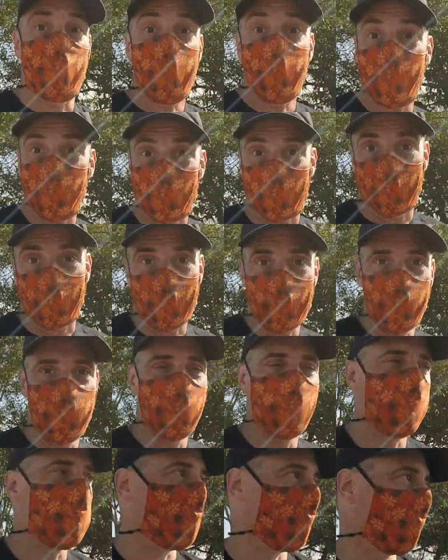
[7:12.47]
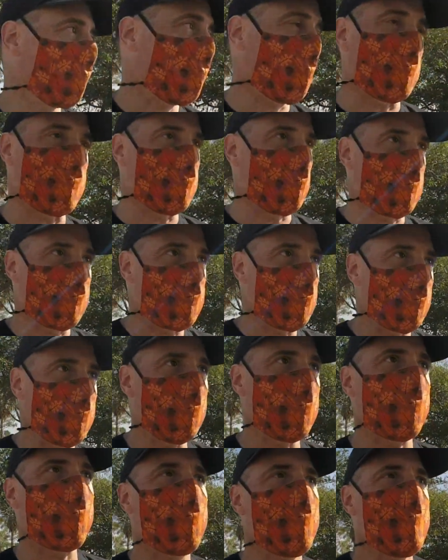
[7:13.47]
Marathon and what that might be
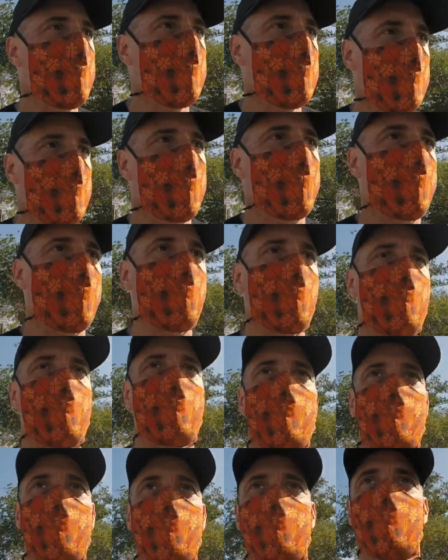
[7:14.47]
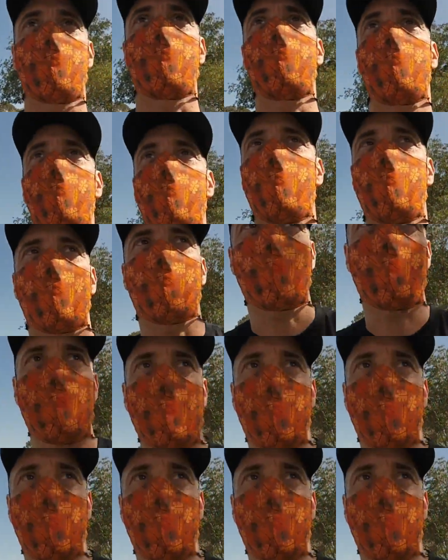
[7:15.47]
like. And now I've run 4 LA